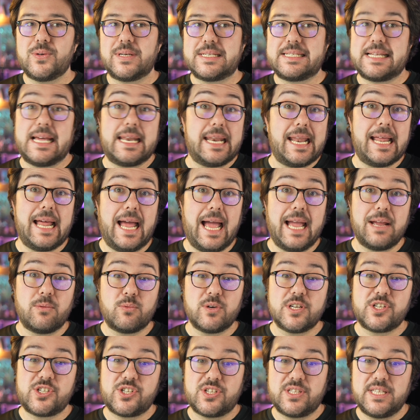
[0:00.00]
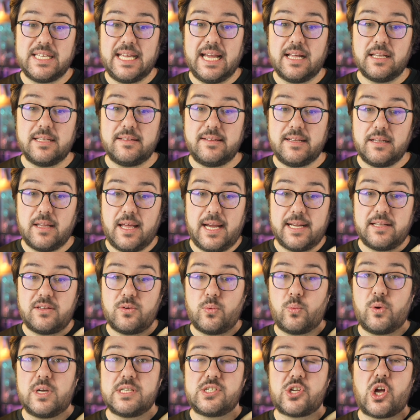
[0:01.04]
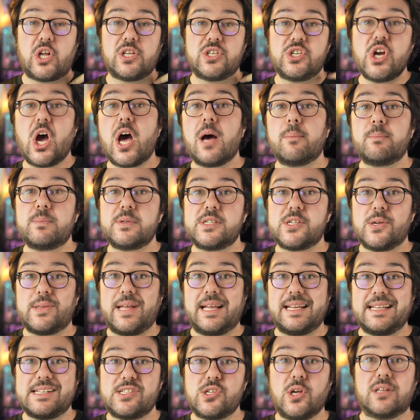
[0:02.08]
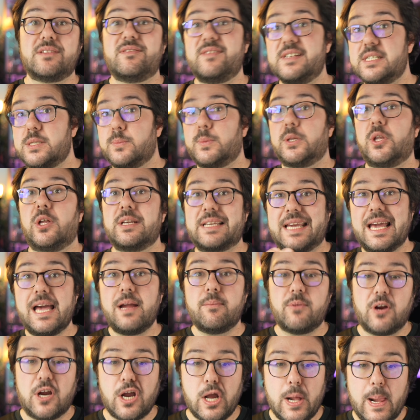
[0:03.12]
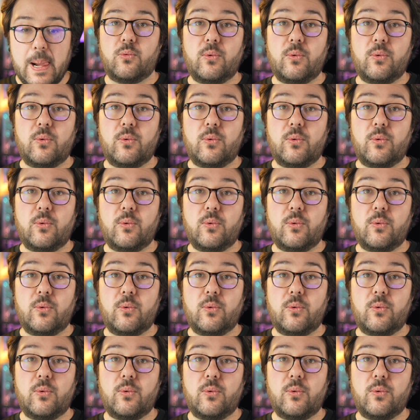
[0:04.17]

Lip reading: I said I wish the LED light was on top so that it's not visible on camera.